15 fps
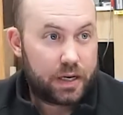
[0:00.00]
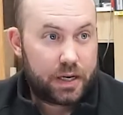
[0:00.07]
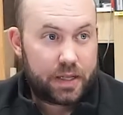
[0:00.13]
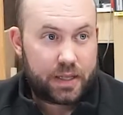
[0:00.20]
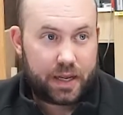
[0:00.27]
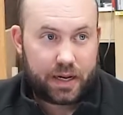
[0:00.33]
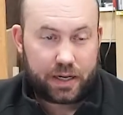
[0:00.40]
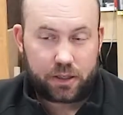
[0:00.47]

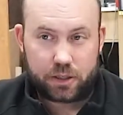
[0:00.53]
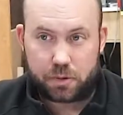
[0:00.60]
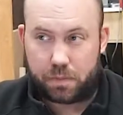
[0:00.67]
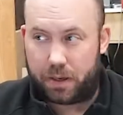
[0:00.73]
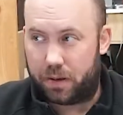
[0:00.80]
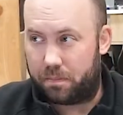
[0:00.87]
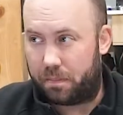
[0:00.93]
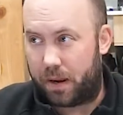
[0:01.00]
The English
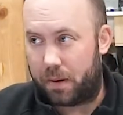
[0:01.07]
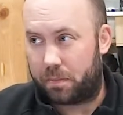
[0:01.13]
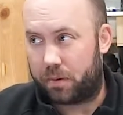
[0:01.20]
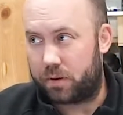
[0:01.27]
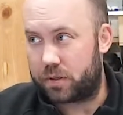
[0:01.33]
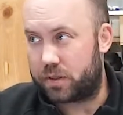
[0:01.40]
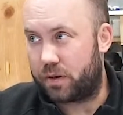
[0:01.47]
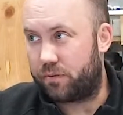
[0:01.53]
paper
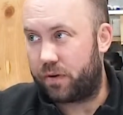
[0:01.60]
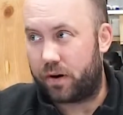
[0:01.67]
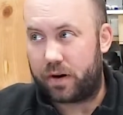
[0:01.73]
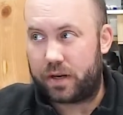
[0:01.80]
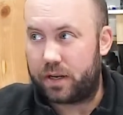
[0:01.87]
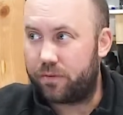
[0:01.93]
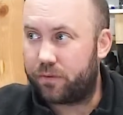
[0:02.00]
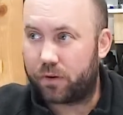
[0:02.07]
is very
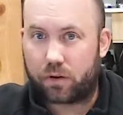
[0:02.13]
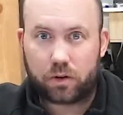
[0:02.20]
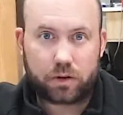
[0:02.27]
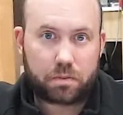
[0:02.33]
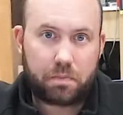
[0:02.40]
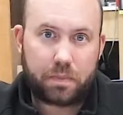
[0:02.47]
difficult